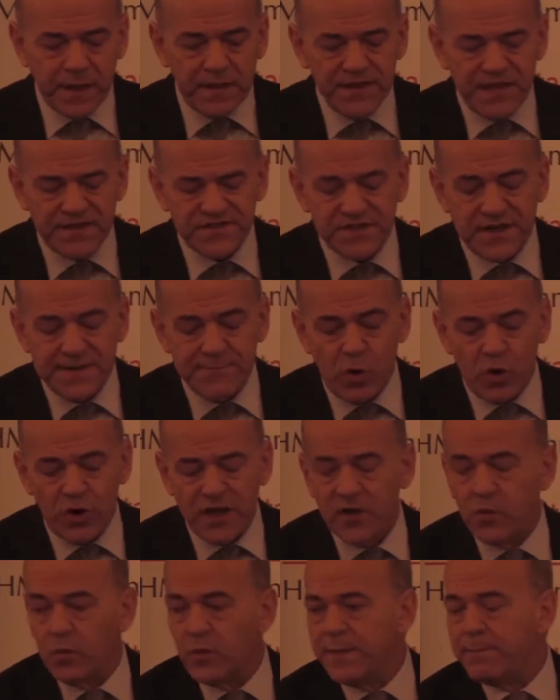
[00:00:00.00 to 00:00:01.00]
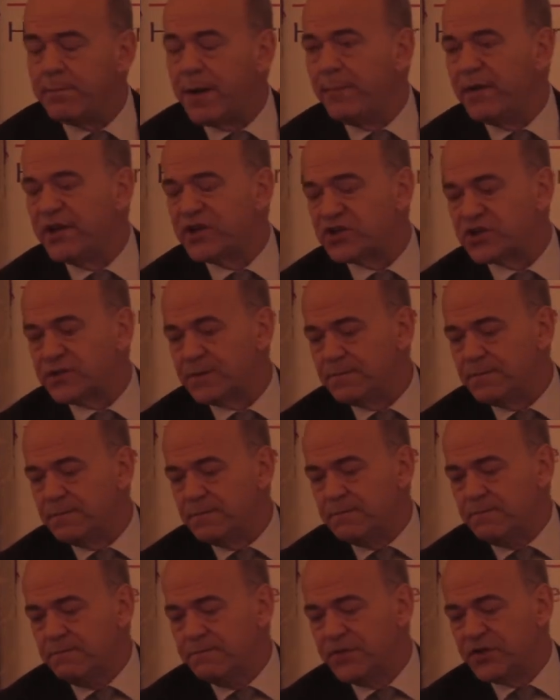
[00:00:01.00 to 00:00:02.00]
Yesterday morning, we published
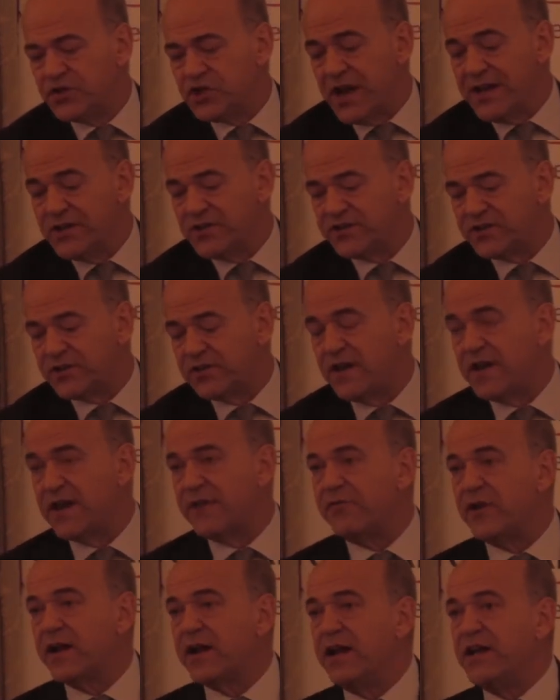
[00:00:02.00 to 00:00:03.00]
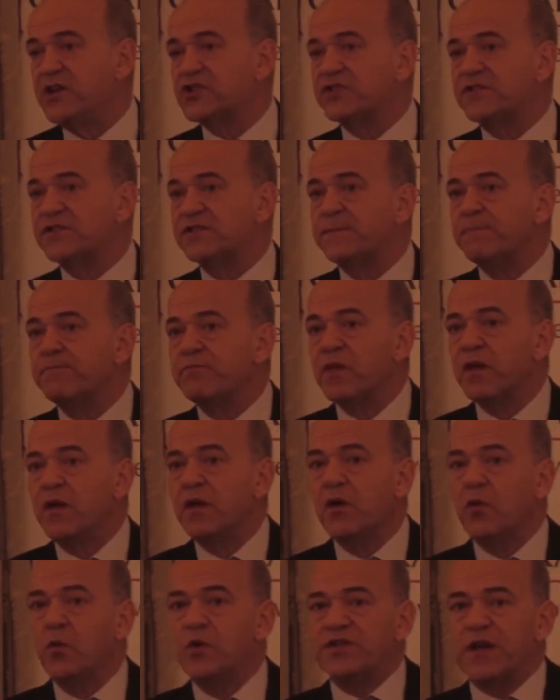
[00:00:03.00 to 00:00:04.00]
the changes to the EIF regulations,
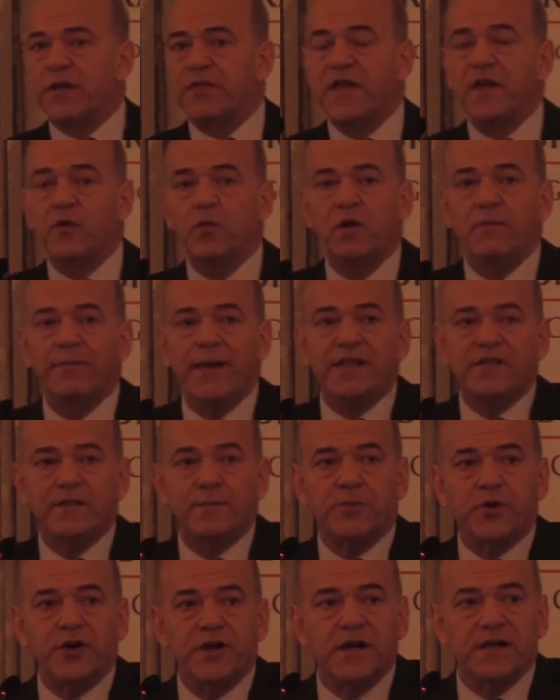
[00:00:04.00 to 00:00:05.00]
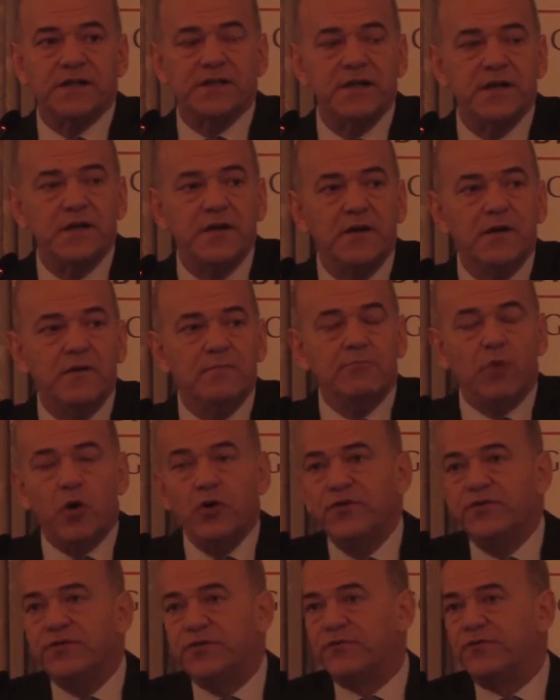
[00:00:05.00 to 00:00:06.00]
which I think will make the product more
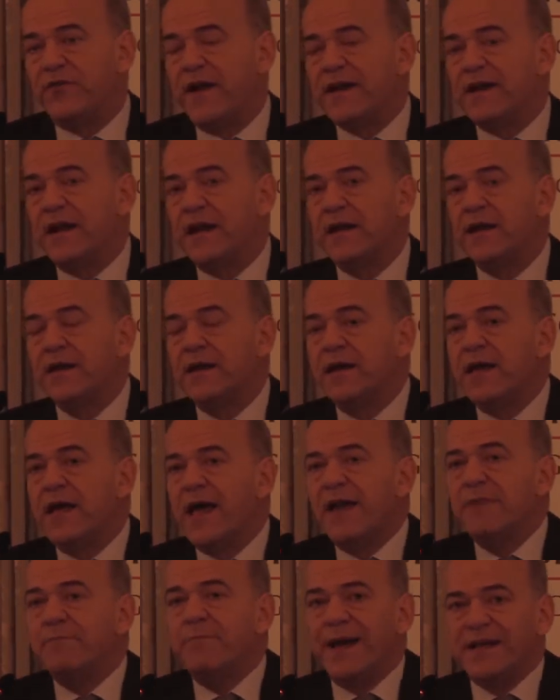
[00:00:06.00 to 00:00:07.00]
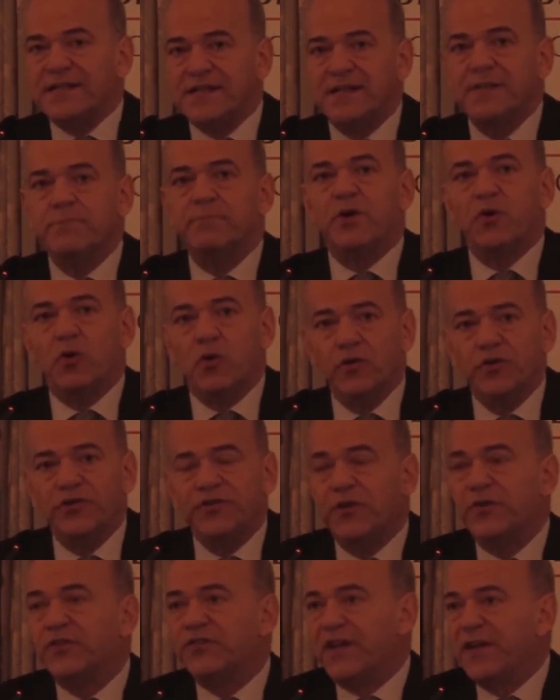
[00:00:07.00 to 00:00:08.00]
user-friendly and better, but
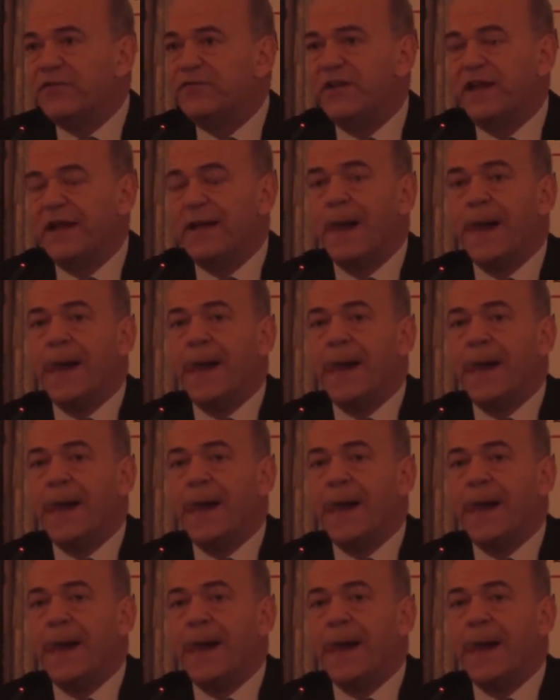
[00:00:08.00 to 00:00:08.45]
also safer.